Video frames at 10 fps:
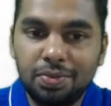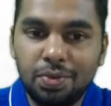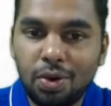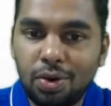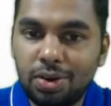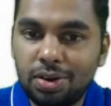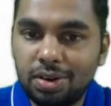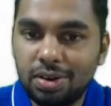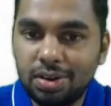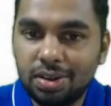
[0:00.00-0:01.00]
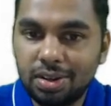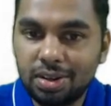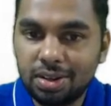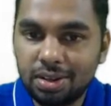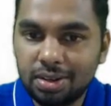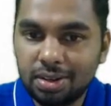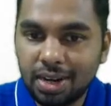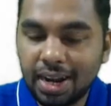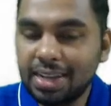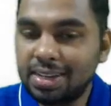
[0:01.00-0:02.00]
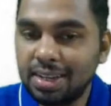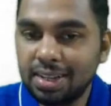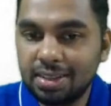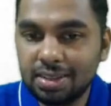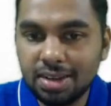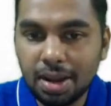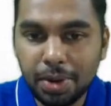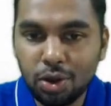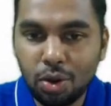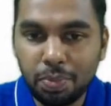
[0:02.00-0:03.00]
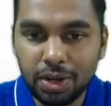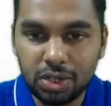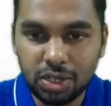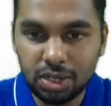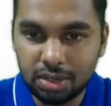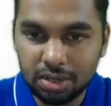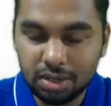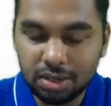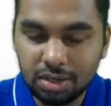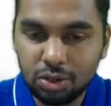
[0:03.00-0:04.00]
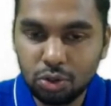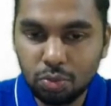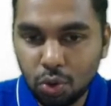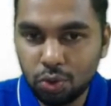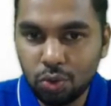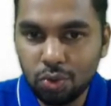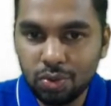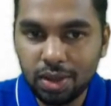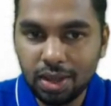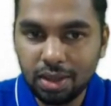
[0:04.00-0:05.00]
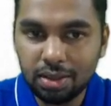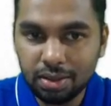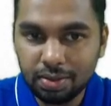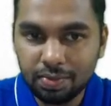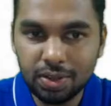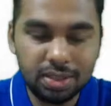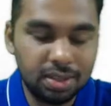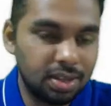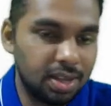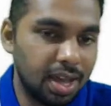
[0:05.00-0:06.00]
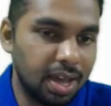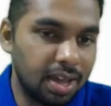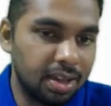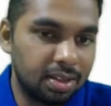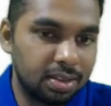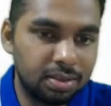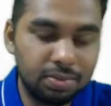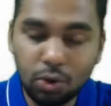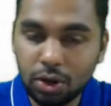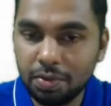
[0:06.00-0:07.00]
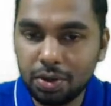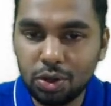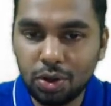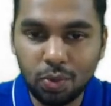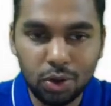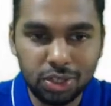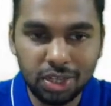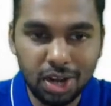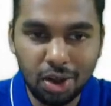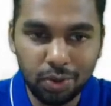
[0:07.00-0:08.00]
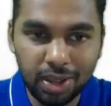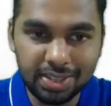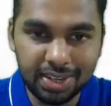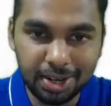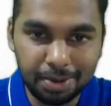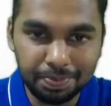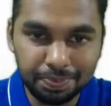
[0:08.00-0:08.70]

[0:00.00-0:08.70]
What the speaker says: for connecting this doubling operation tomorrow. with whatever you are watching now, etc.